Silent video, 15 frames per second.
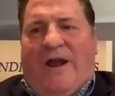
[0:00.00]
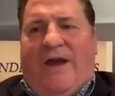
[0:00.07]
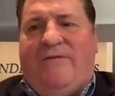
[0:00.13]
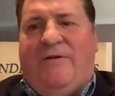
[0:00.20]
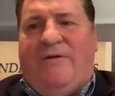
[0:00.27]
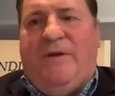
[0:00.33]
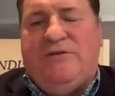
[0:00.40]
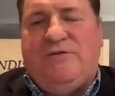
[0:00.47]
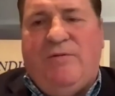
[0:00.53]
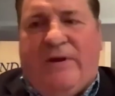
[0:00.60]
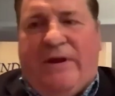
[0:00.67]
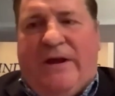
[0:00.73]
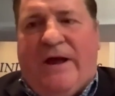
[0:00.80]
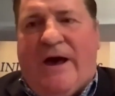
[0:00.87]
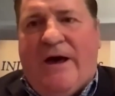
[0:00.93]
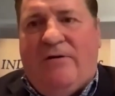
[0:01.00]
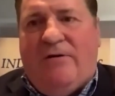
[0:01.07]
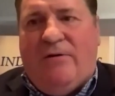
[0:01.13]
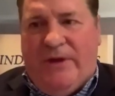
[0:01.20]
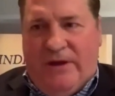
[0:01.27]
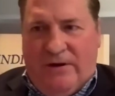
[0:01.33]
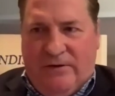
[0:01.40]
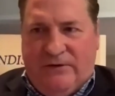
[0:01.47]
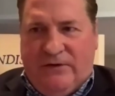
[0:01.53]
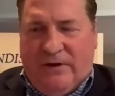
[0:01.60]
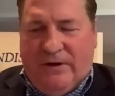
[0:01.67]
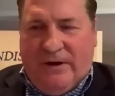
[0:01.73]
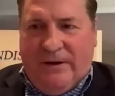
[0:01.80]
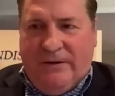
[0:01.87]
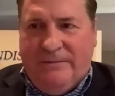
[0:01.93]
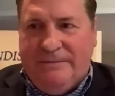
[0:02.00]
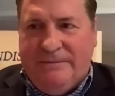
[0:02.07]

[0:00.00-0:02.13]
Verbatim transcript: having me. It's really an honor to be here tonight.